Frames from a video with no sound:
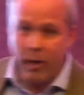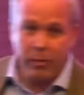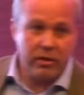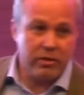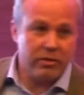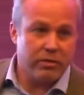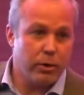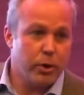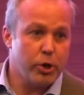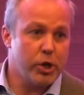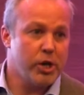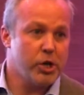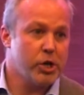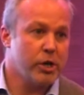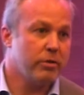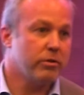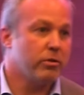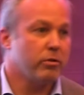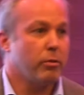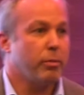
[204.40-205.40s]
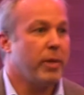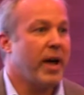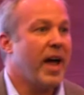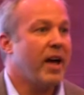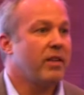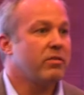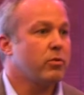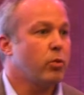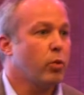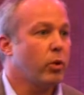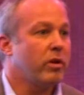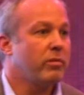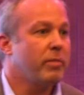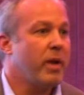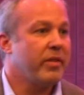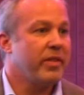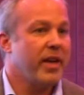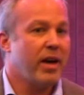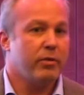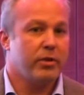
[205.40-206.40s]
with a search engine has surpassed word of
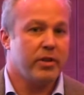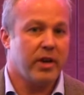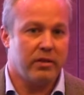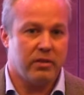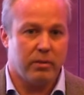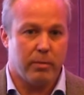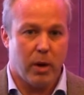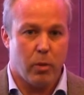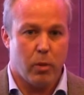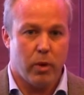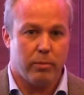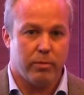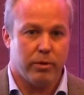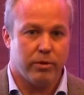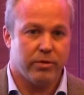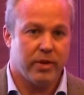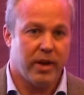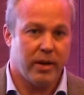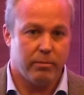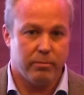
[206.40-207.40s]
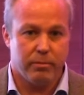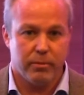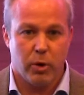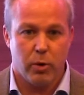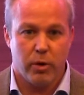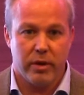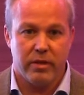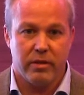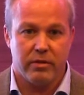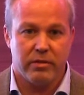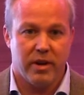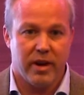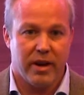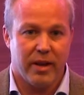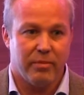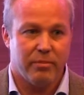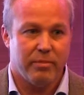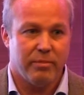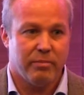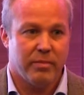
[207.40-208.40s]
mouth advertising by 1%, according to the study.
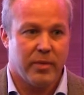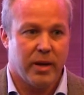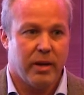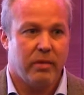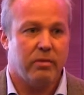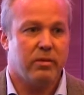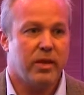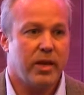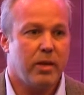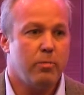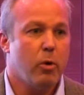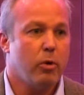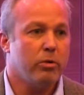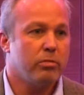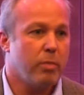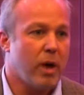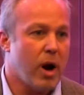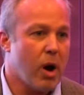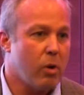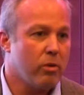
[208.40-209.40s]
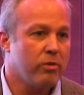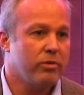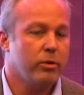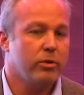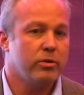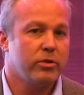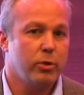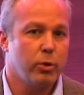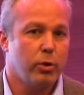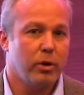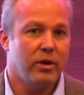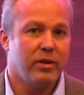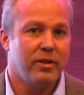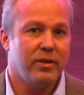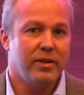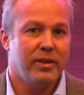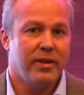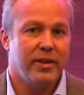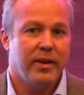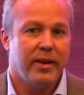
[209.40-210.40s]
It is the most powerful tool
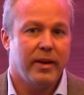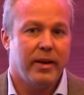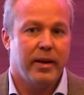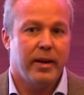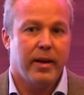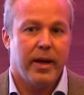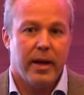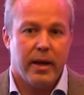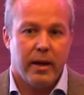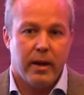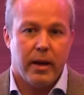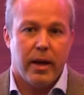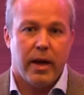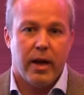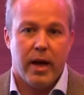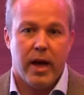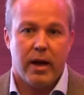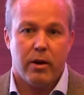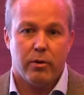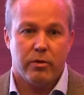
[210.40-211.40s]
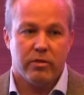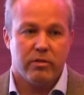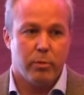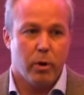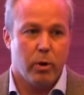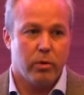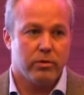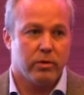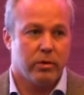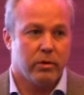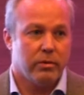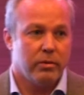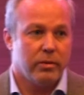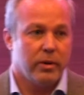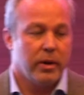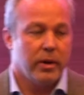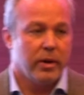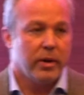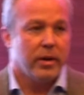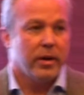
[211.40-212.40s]
at your disposal
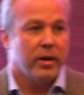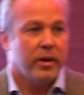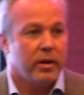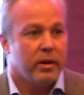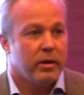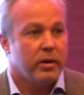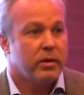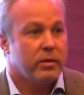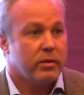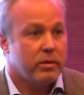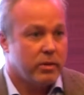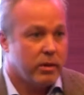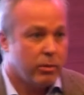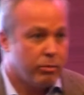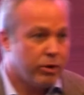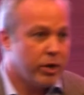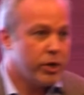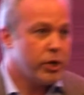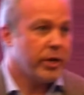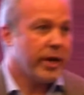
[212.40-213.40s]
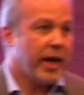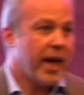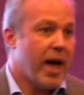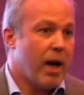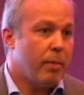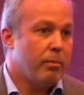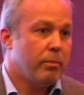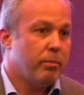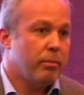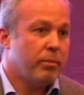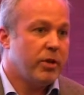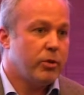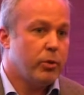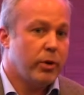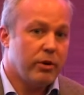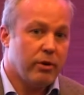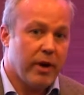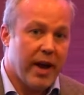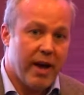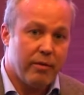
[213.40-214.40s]
to bridge the gap between
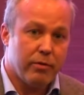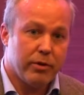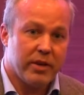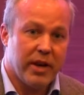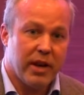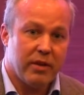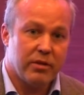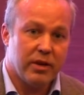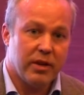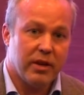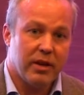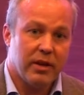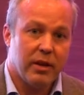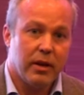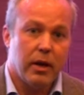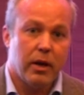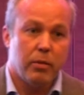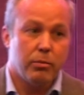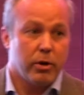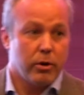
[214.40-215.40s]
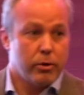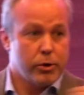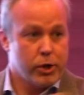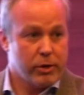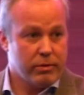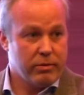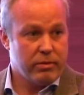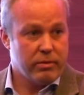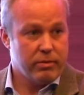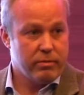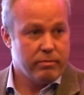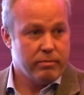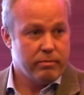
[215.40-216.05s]
your advertising and purchase.